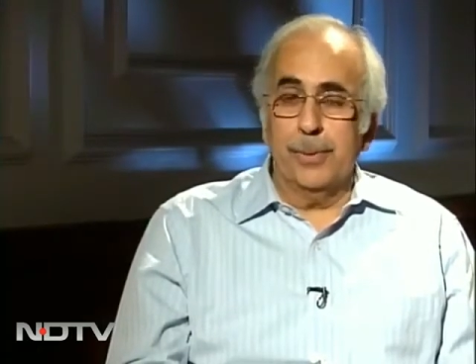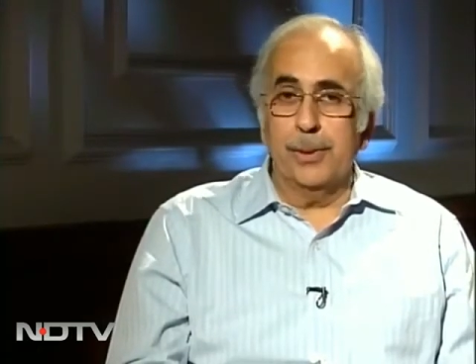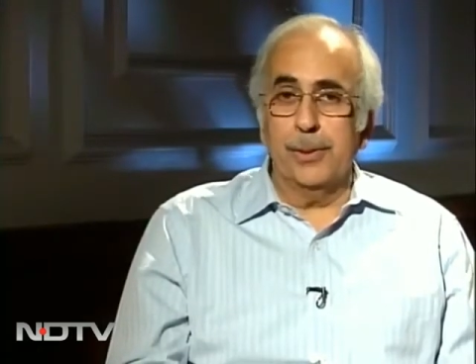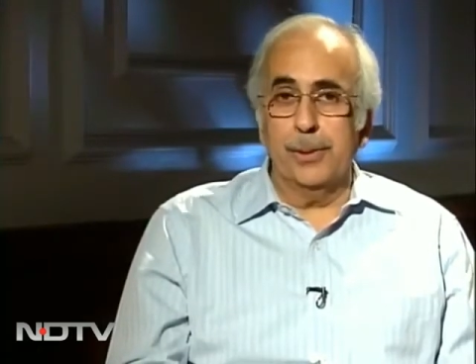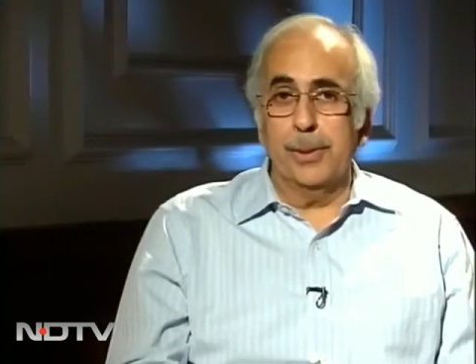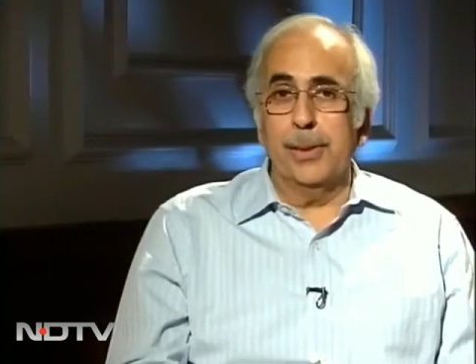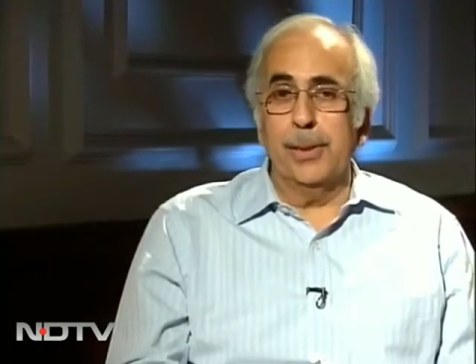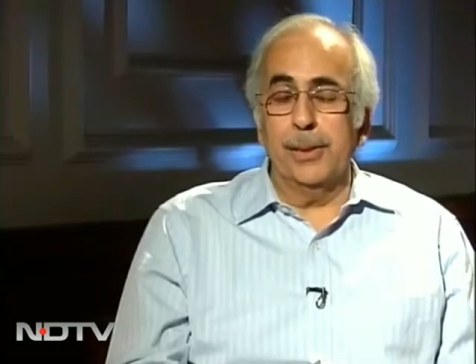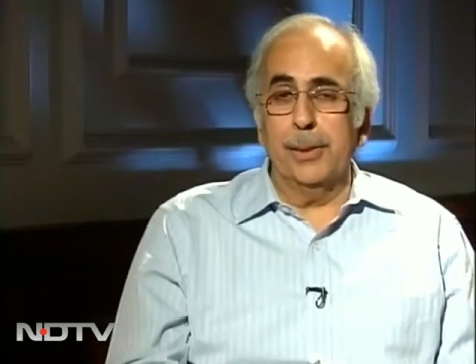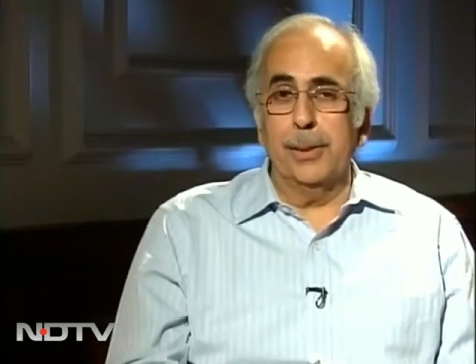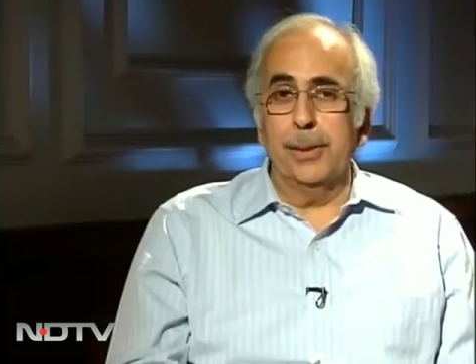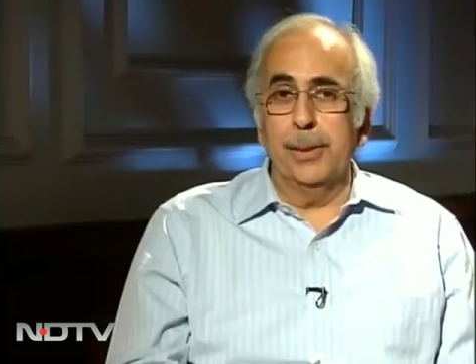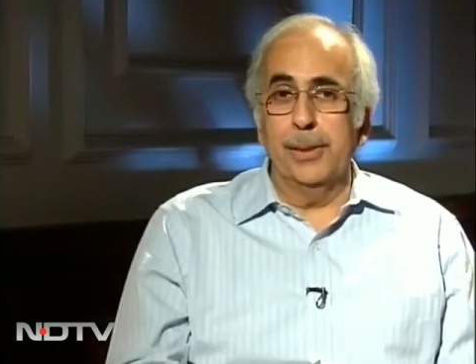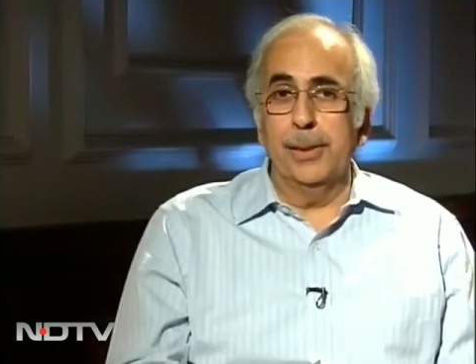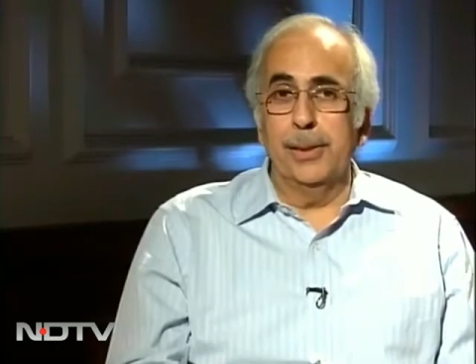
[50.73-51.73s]
It's, it's,
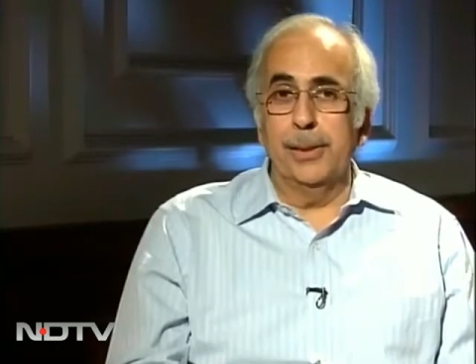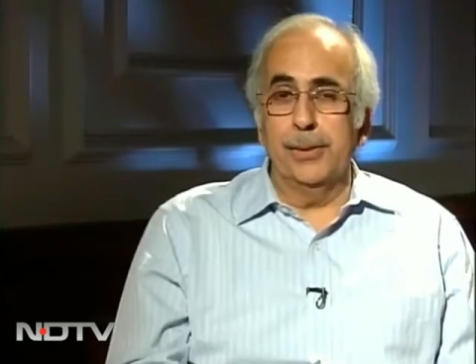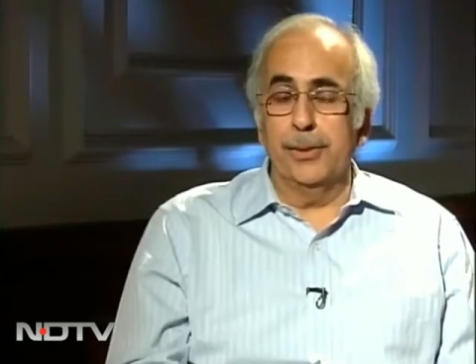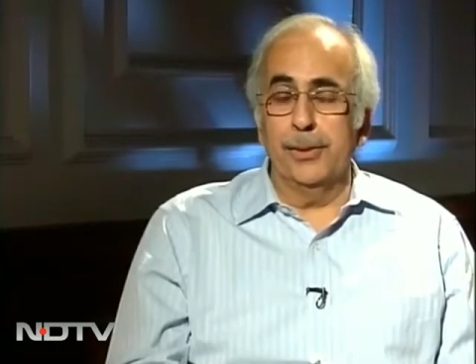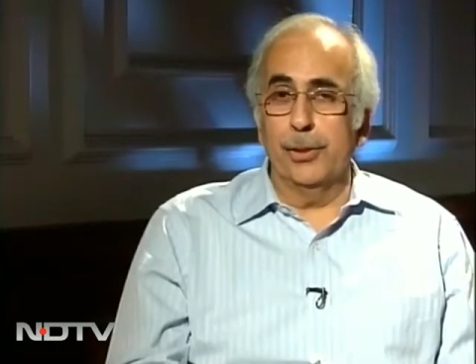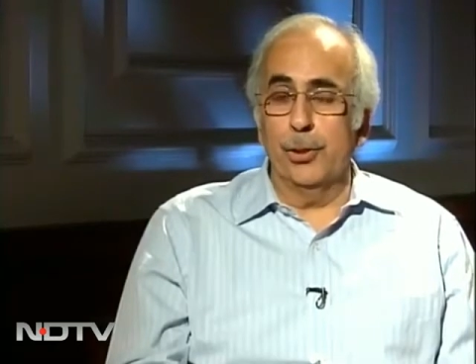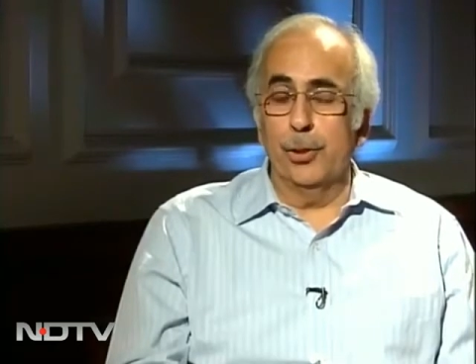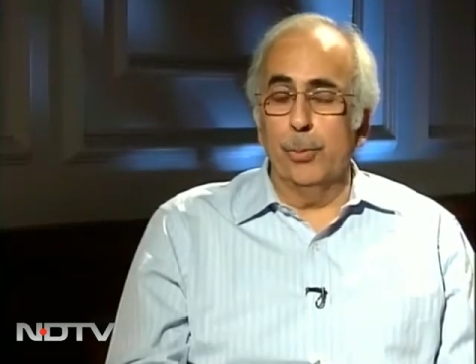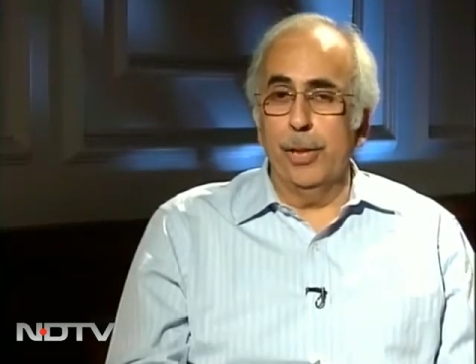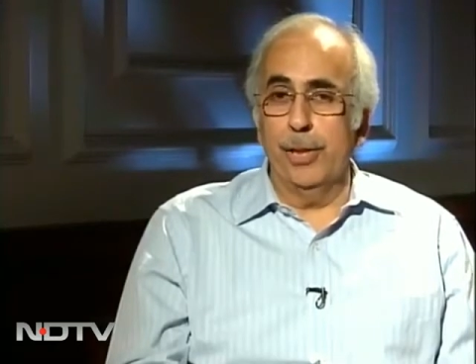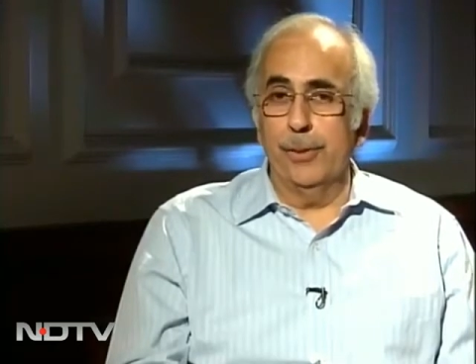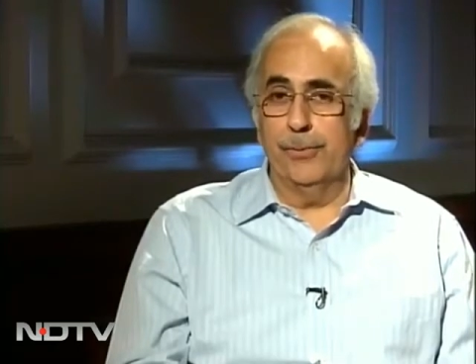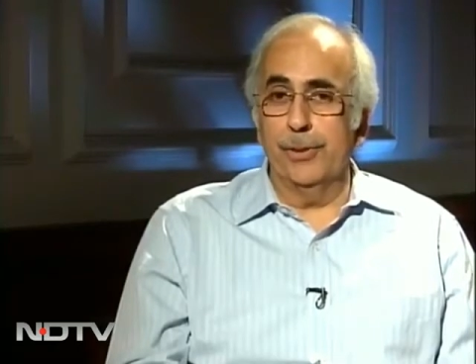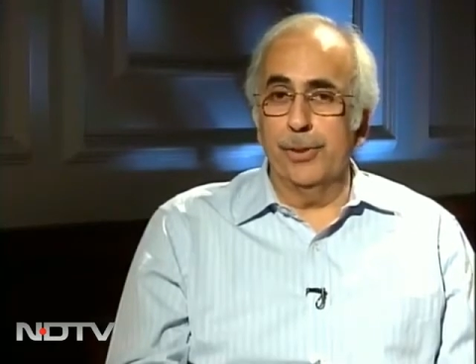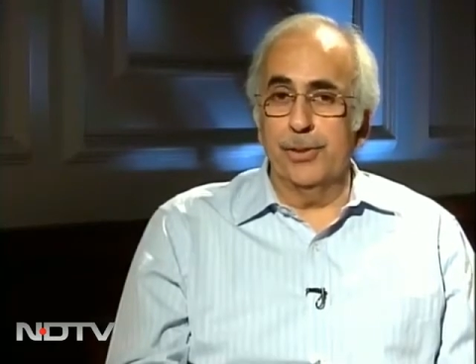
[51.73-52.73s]
the, it's, in the domain
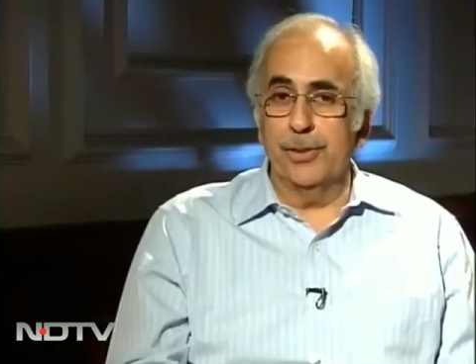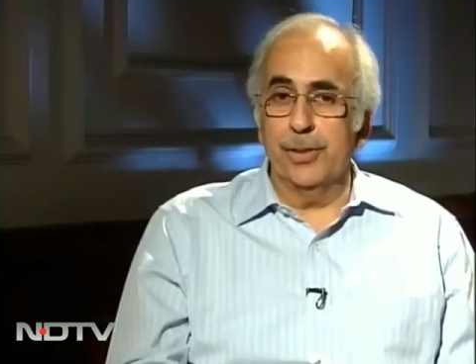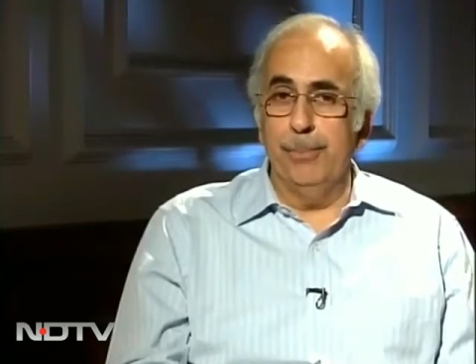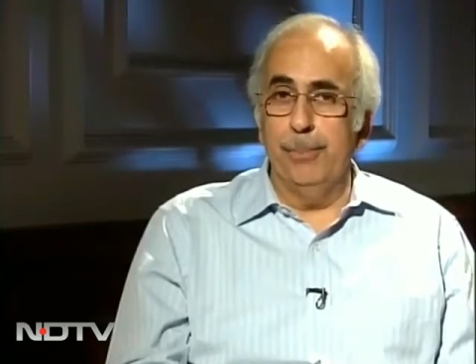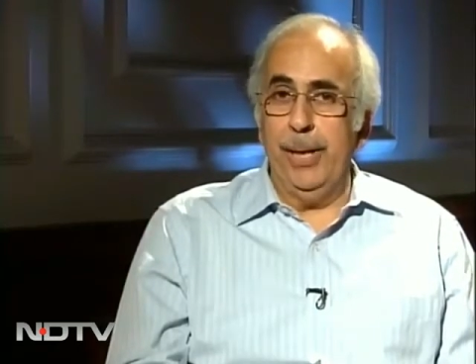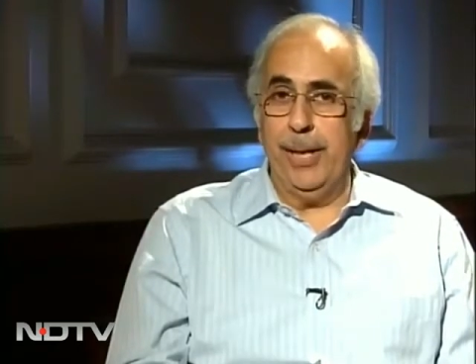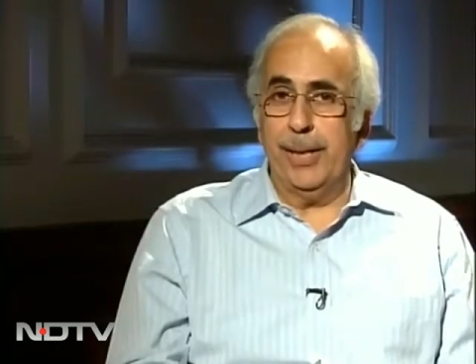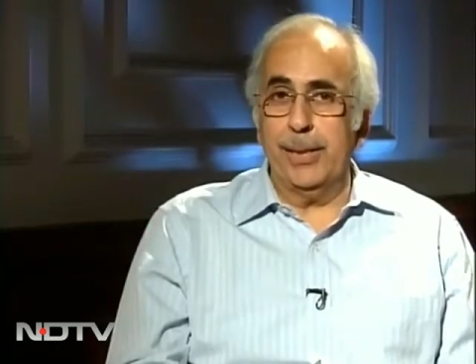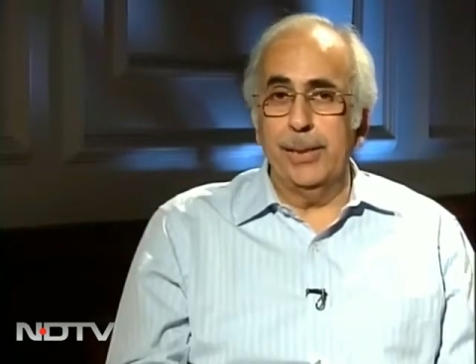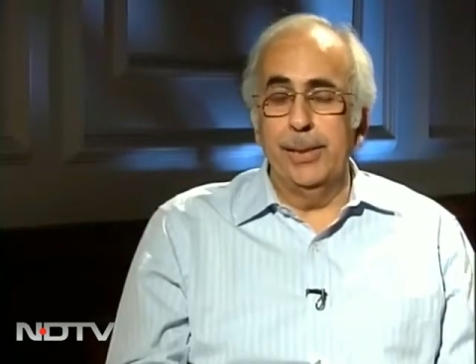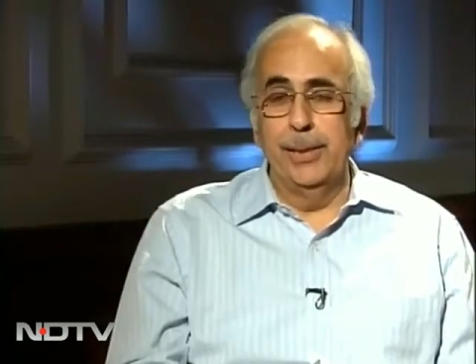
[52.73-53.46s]
of the Reserve Bank.